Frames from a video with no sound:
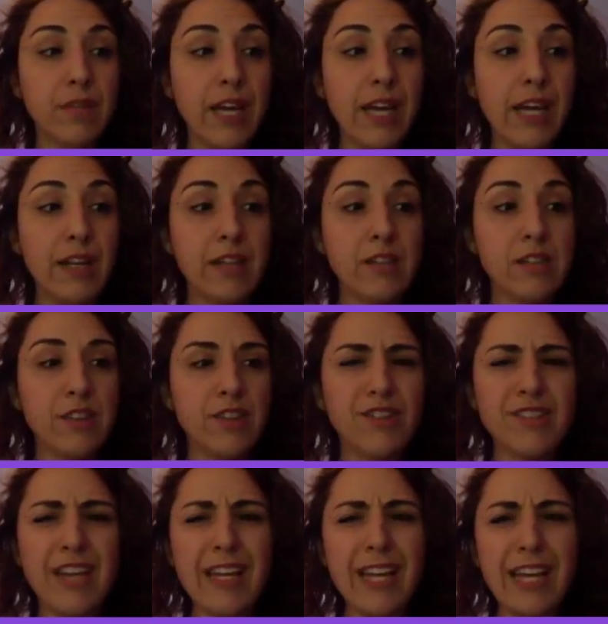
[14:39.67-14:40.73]
And
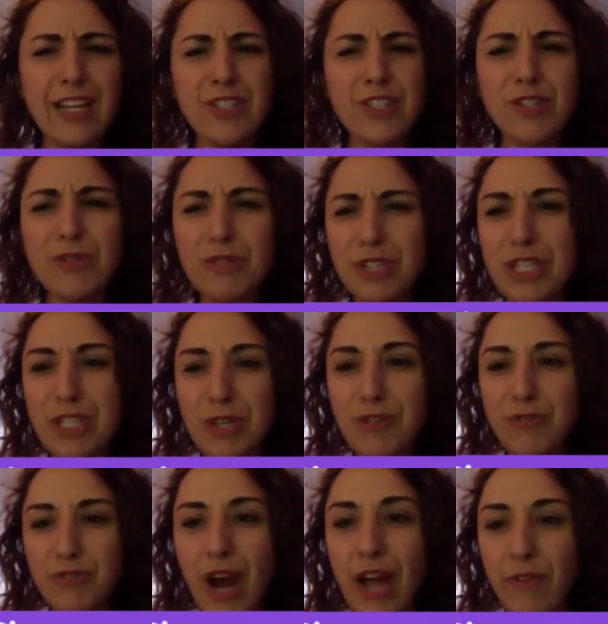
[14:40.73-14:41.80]
there's not like usually
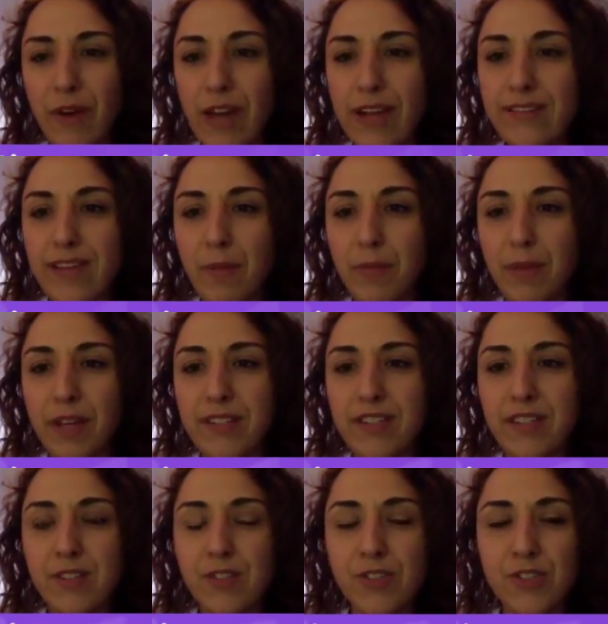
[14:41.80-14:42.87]
2 driveways at
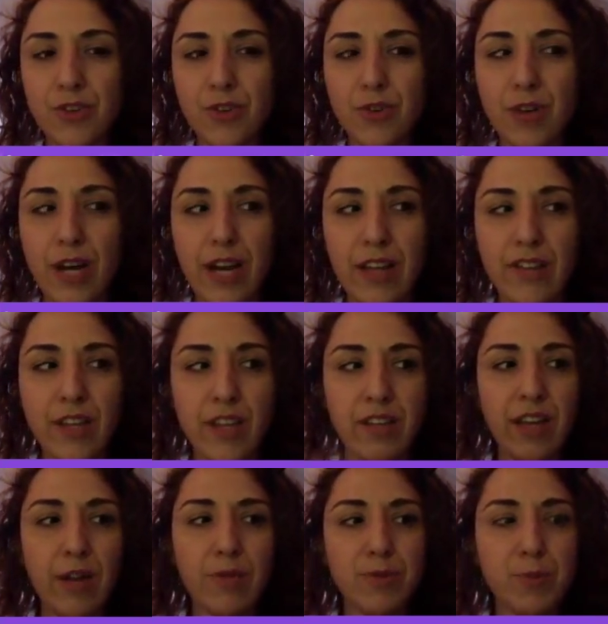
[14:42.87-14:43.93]
places. So I
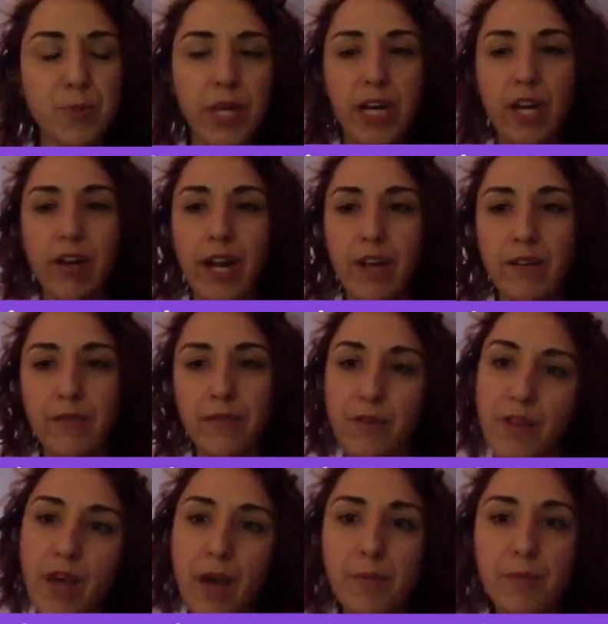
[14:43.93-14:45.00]
think that was pretty great
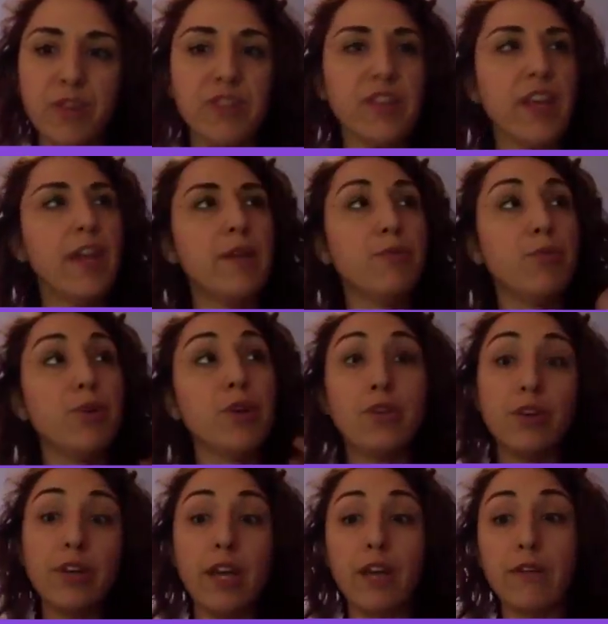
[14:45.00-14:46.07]
for them, but they were
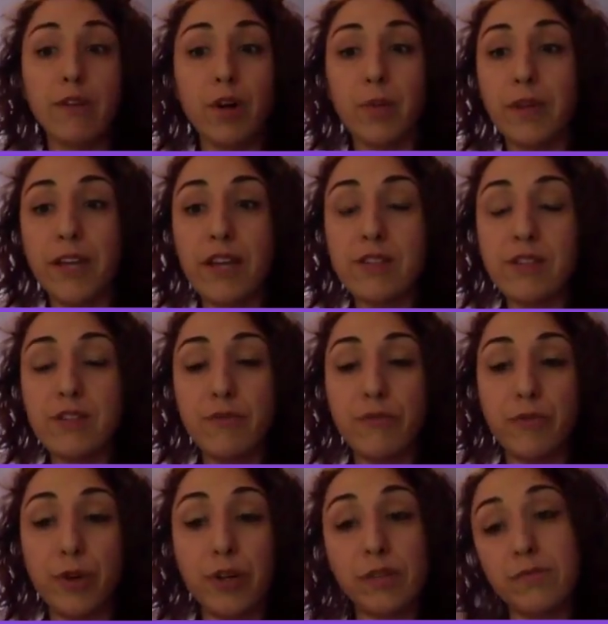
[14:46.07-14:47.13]
looking for a place
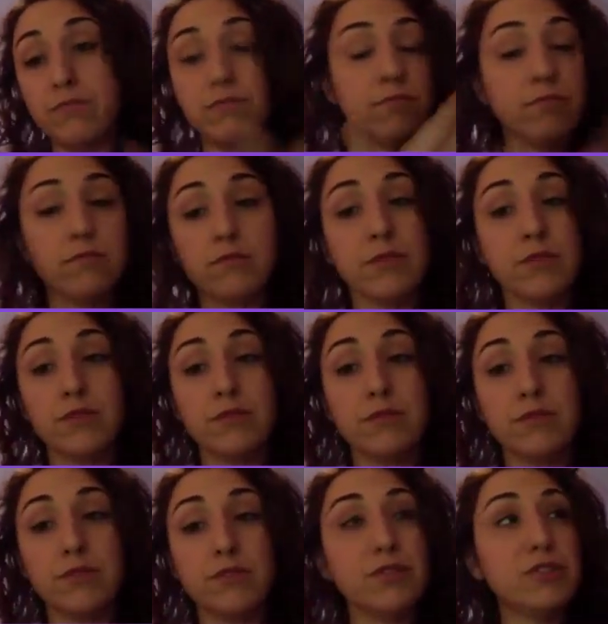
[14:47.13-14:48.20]
for
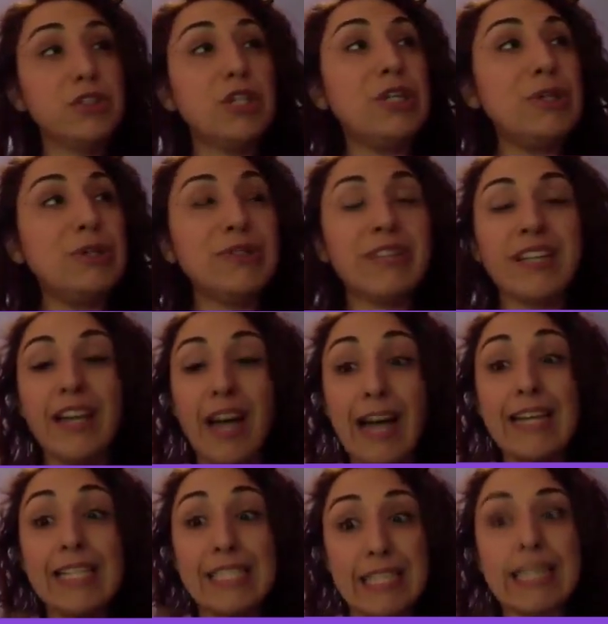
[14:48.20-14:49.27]
2,
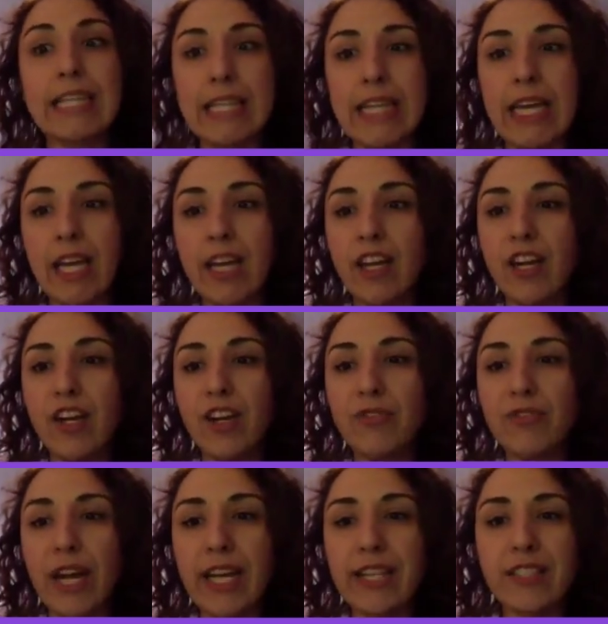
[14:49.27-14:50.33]
ideally,
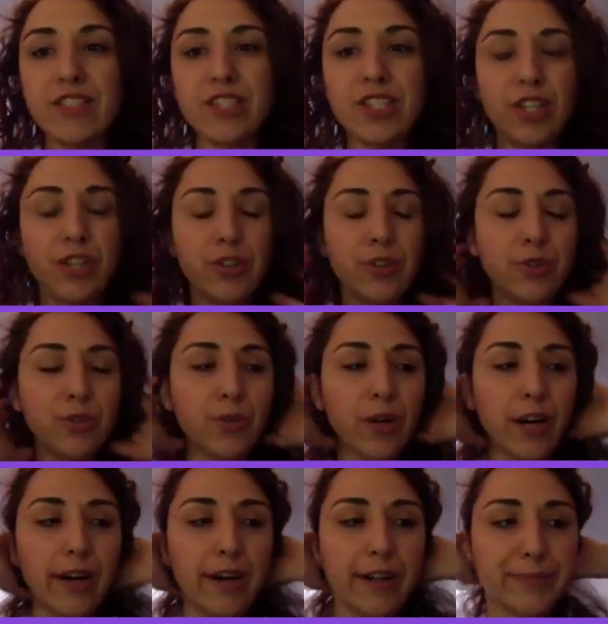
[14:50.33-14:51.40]
right?
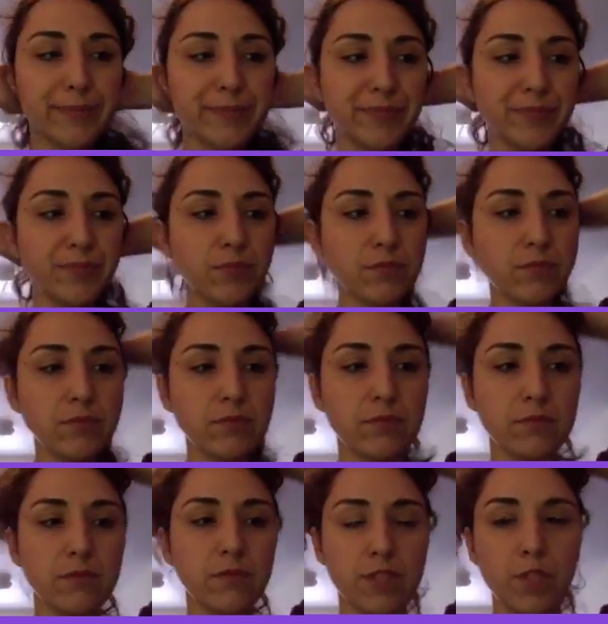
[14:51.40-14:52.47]
2
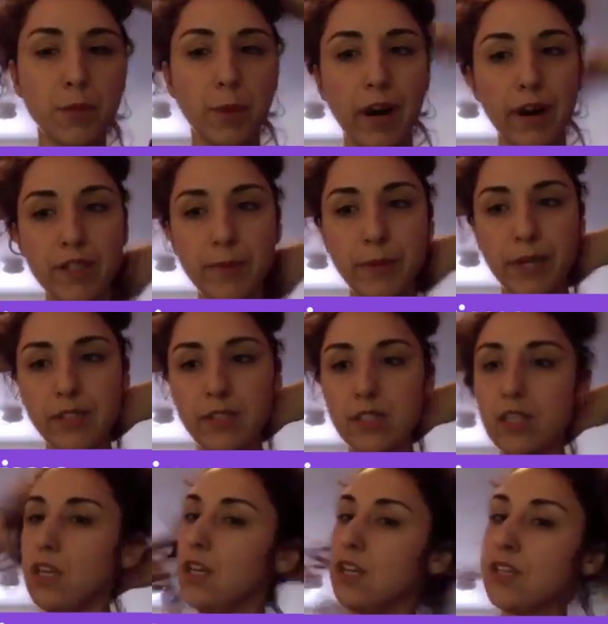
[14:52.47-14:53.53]
parking
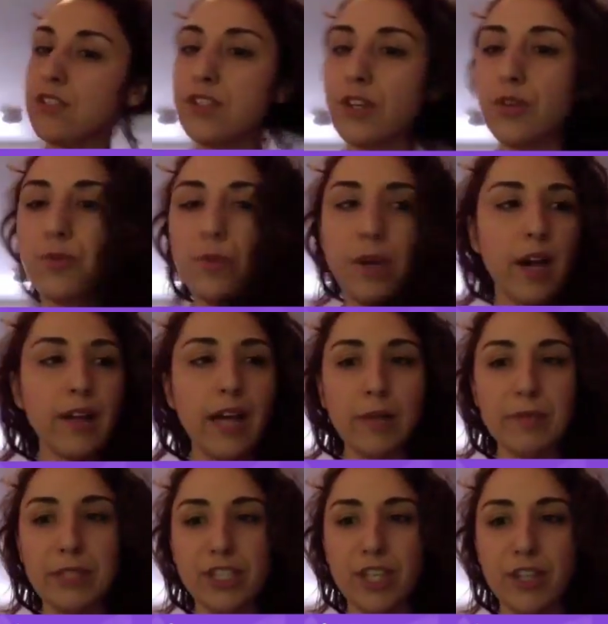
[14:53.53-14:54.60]
spots. So we all
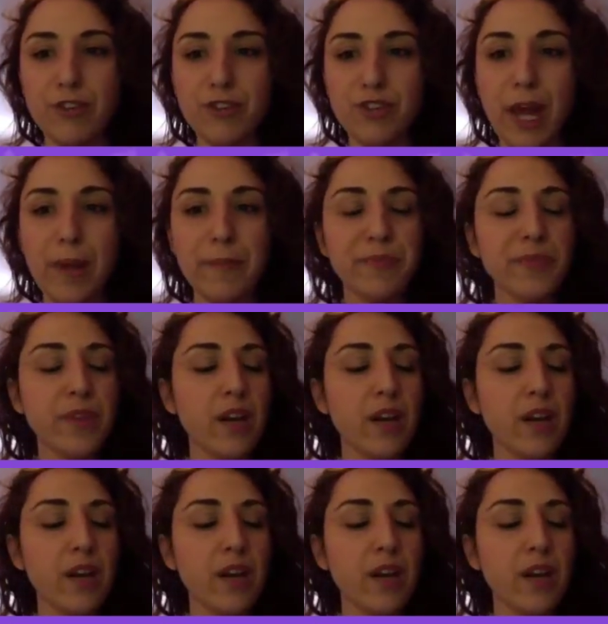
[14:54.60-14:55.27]
helped each other. It was great.